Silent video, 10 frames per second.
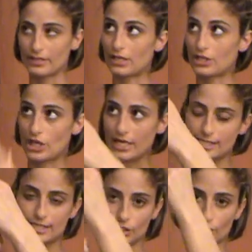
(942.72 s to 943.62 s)

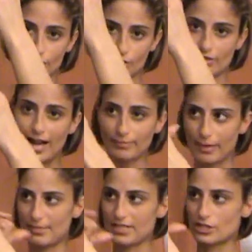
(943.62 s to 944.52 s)
adjust your strap,
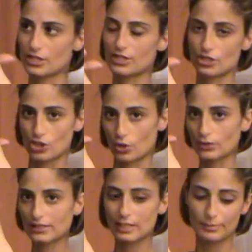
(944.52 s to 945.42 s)
I mean, just
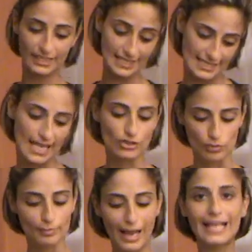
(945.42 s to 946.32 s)
short a little bit instead
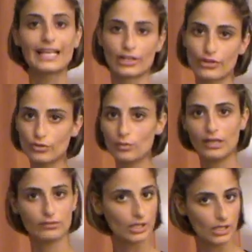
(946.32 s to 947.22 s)
to buy another
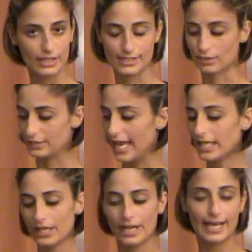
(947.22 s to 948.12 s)
one, it's
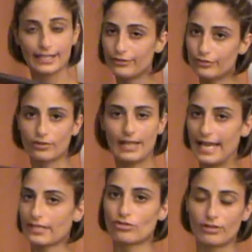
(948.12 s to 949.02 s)
okay. And if you
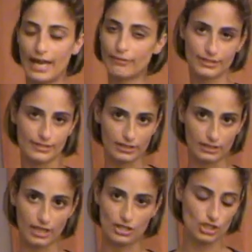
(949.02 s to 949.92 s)
like to carry the
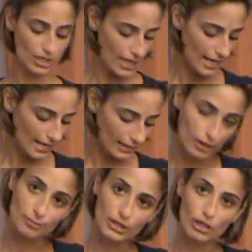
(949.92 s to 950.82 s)
clutch a
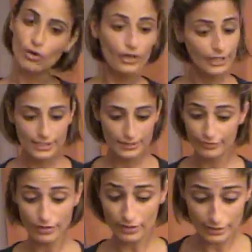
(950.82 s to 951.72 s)
little bit longer,
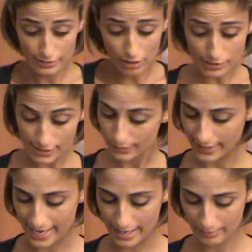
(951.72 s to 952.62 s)
it's also
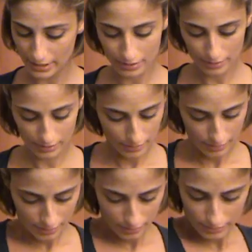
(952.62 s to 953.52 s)
okay. I mean,
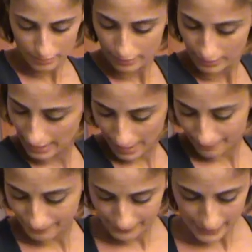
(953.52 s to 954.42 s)

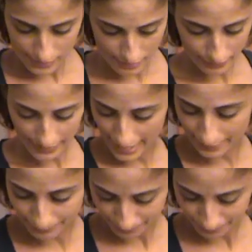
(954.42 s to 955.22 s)
yeah, it's okay.